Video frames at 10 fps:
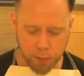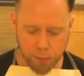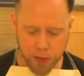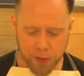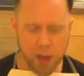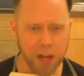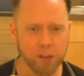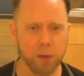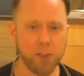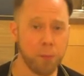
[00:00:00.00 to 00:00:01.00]
get the
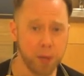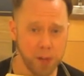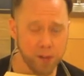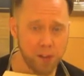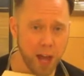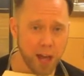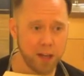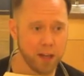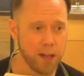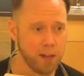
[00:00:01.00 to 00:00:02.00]
next recipe
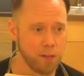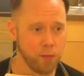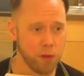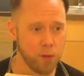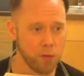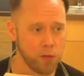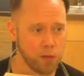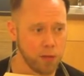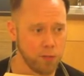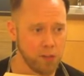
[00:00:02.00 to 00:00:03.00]
decided and, you know,
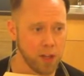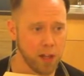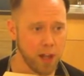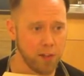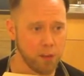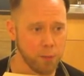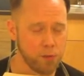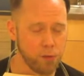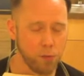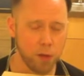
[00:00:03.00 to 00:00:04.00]
everything lines up
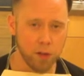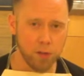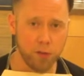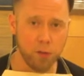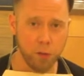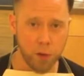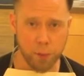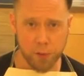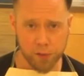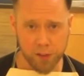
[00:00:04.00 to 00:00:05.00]
to do it
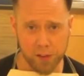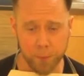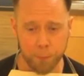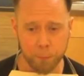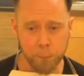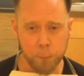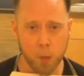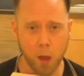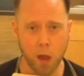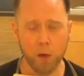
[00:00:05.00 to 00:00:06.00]
and present it.
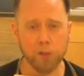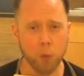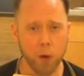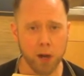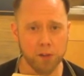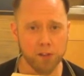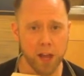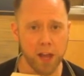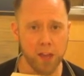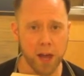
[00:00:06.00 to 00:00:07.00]
I also wanted to
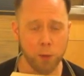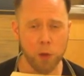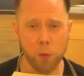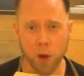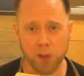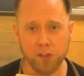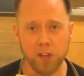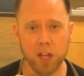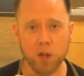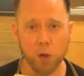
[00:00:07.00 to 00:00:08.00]
say that we want to
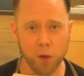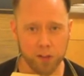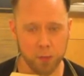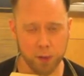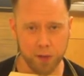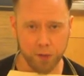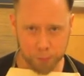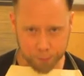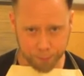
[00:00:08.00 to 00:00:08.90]
see your recipes.